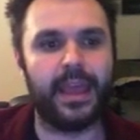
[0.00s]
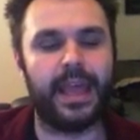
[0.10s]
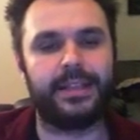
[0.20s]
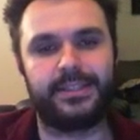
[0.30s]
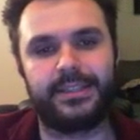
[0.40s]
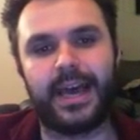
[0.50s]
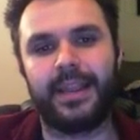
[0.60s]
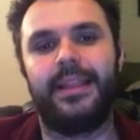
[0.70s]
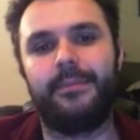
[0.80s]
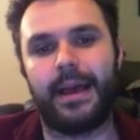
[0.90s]
it
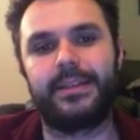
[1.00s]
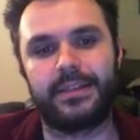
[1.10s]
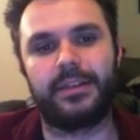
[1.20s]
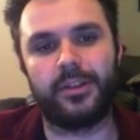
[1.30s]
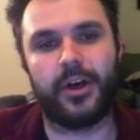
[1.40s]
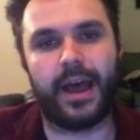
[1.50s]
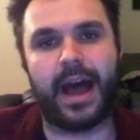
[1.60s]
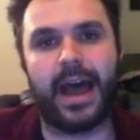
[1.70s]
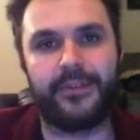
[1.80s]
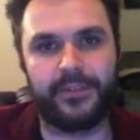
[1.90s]
suddenly makes it a lot
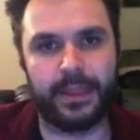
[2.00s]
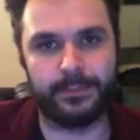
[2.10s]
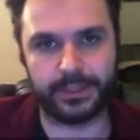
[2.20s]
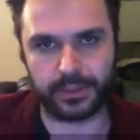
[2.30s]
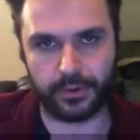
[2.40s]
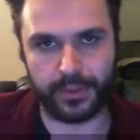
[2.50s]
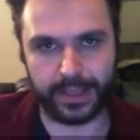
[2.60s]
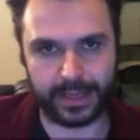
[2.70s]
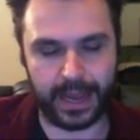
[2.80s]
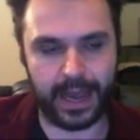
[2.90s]
harder for them to score
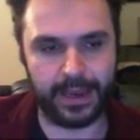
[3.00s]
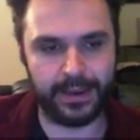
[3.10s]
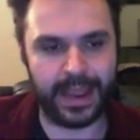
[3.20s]
that card.